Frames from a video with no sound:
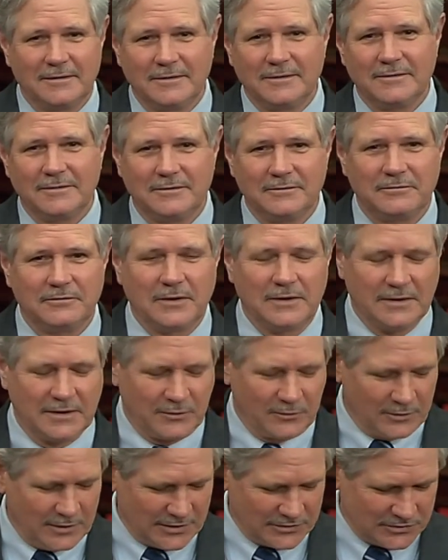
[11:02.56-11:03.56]
defending
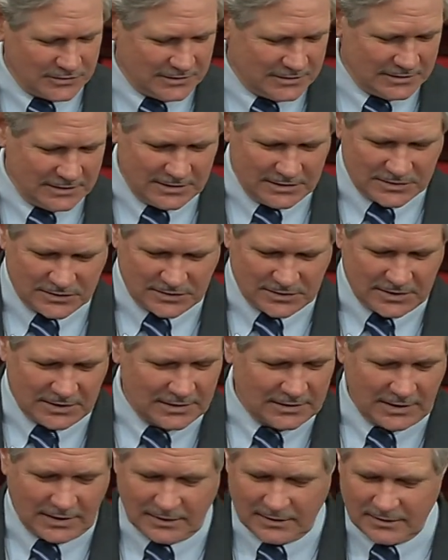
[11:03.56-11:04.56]
Washington, D.C.
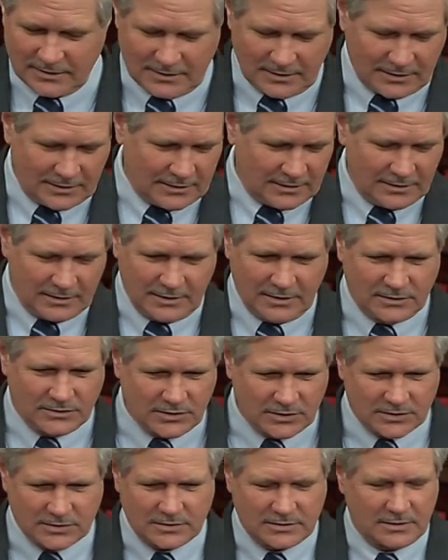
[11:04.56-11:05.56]
And it's
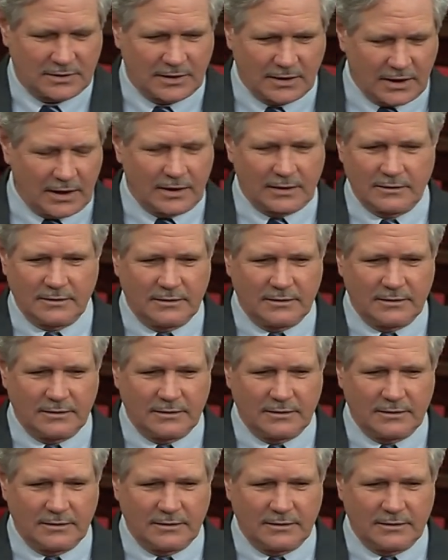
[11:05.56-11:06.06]
just, again,